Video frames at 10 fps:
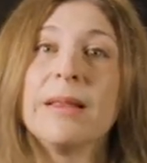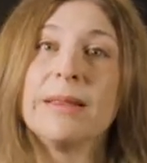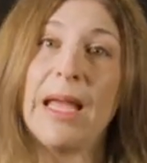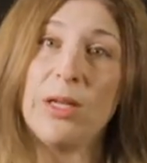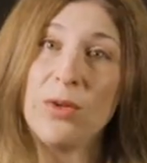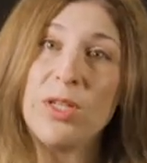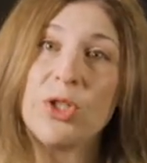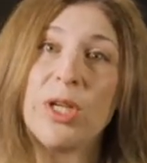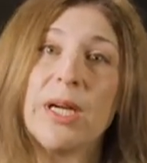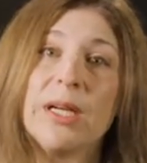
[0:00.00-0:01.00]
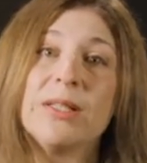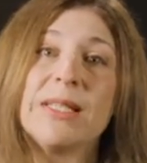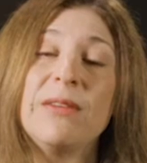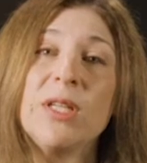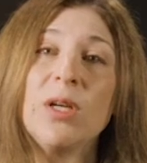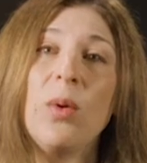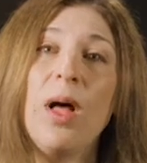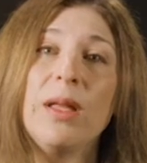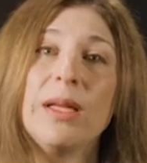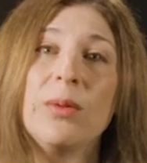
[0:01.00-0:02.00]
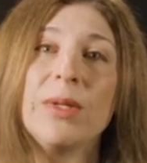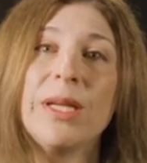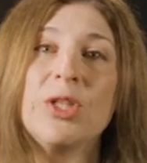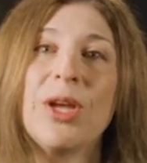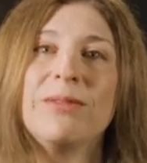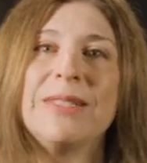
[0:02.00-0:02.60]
Later this year, safety and quality will each have